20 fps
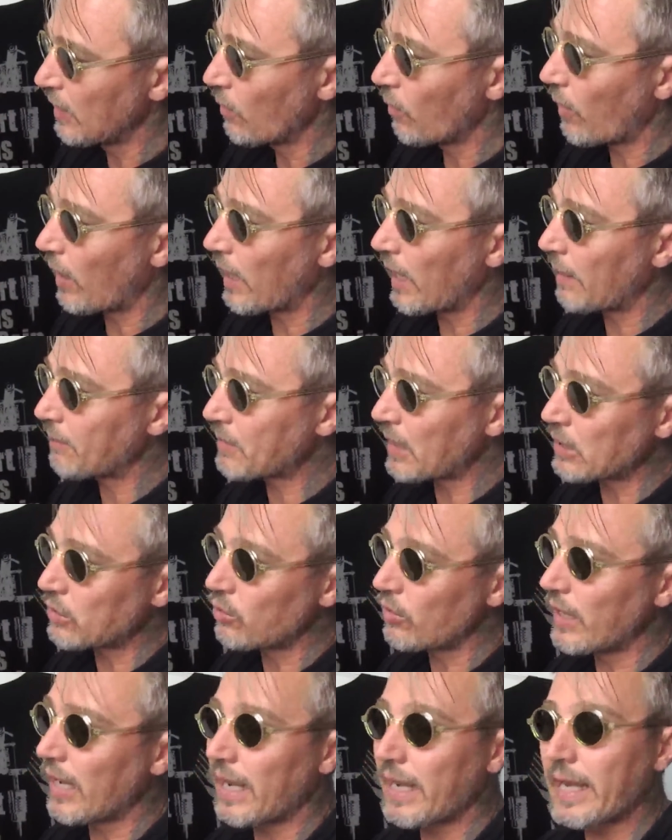While I'm
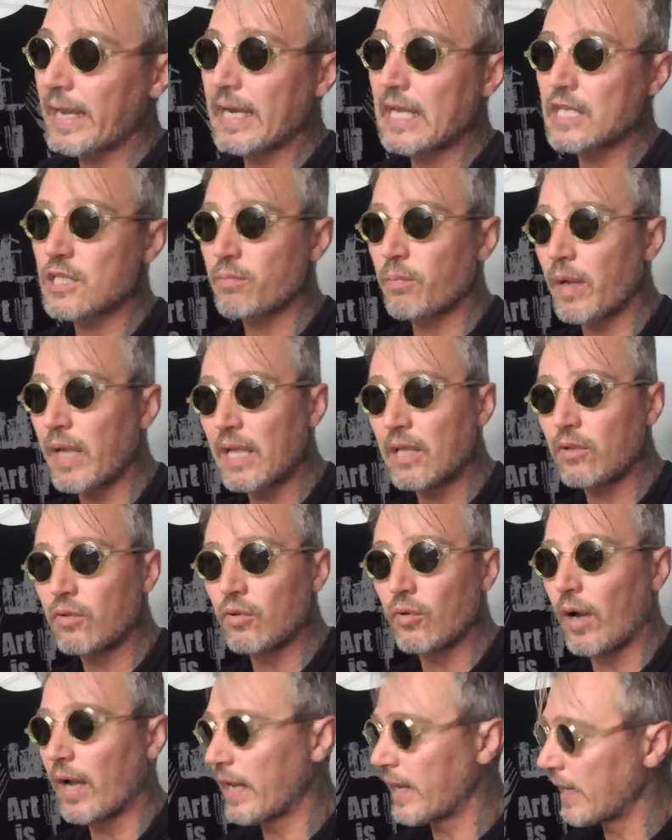tattooing, I can explain to
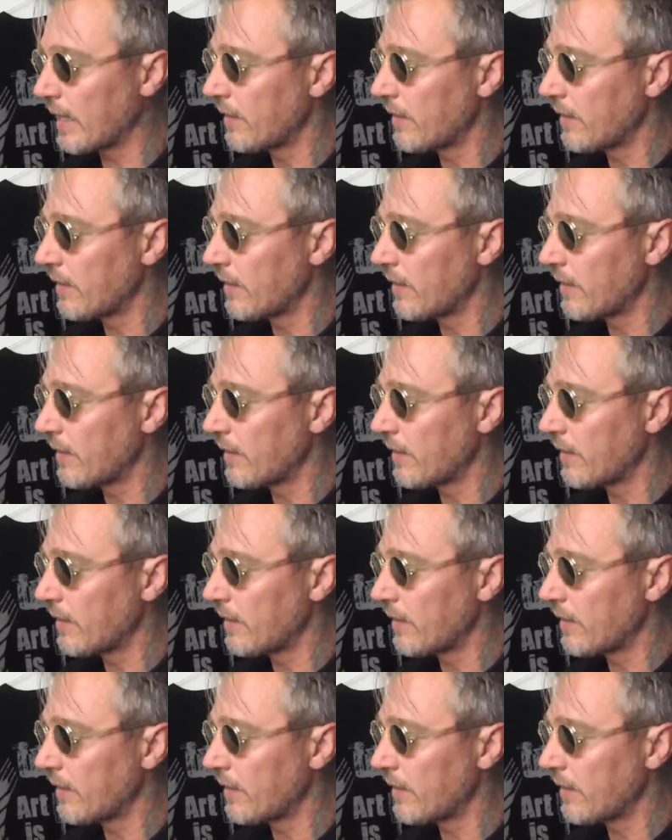you.